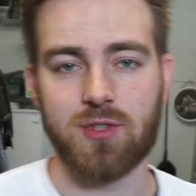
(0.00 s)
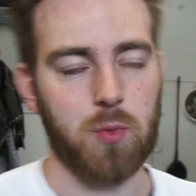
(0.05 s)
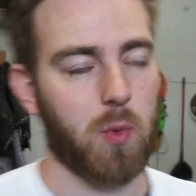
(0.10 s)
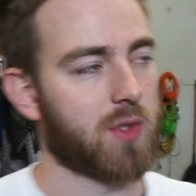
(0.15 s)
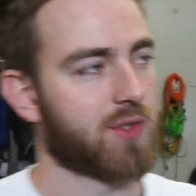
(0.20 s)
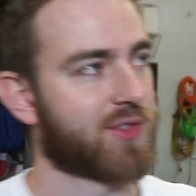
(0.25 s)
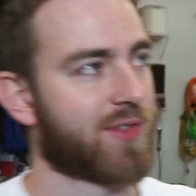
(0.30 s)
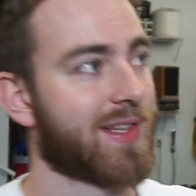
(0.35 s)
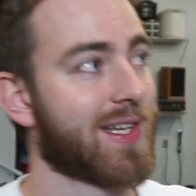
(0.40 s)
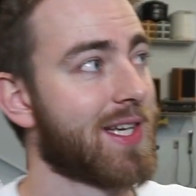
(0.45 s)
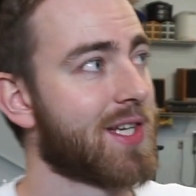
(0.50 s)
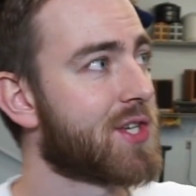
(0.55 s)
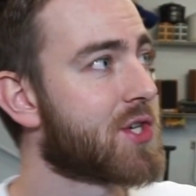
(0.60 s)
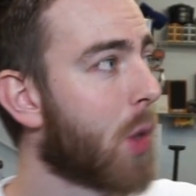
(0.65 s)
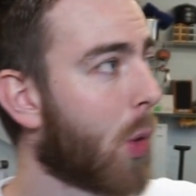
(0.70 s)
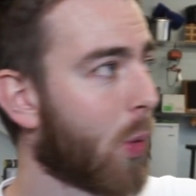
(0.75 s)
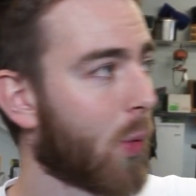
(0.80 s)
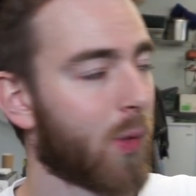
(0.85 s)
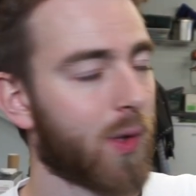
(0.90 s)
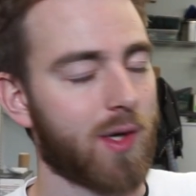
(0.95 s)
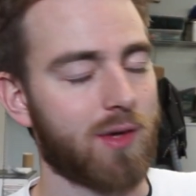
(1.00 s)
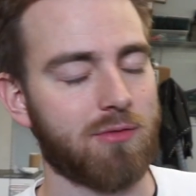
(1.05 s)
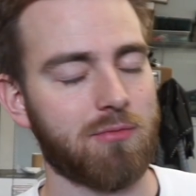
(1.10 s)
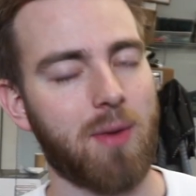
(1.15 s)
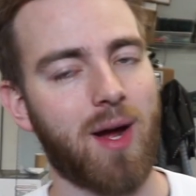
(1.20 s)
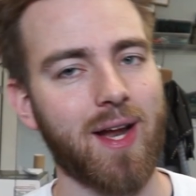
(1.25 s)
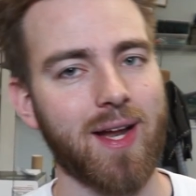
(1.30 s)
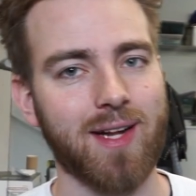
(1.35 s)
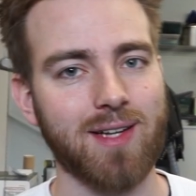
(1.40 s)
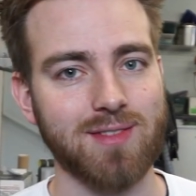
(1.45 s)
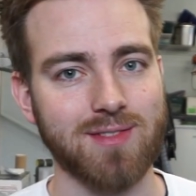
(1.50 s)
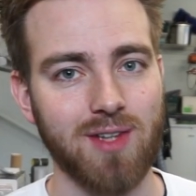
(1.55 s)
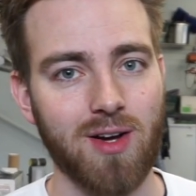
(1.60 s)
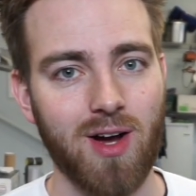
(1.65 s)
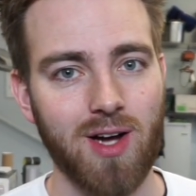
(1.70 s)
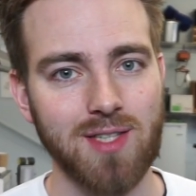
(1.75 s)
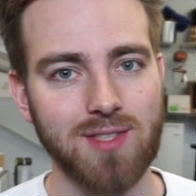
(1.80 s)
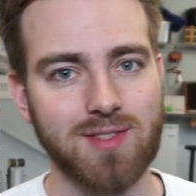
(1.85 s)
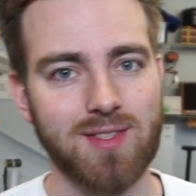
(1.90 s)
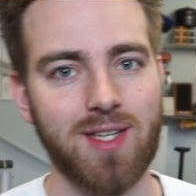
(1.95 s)
was the tour of my
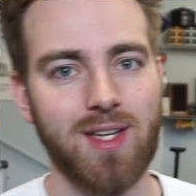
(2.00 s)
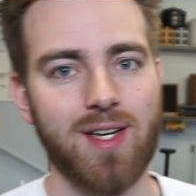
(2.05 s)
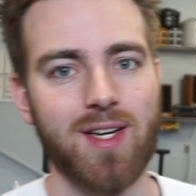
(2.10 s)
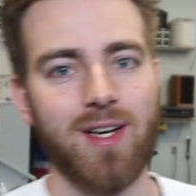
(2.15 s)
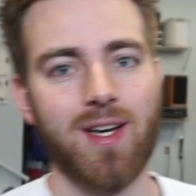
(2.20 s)
exhaust.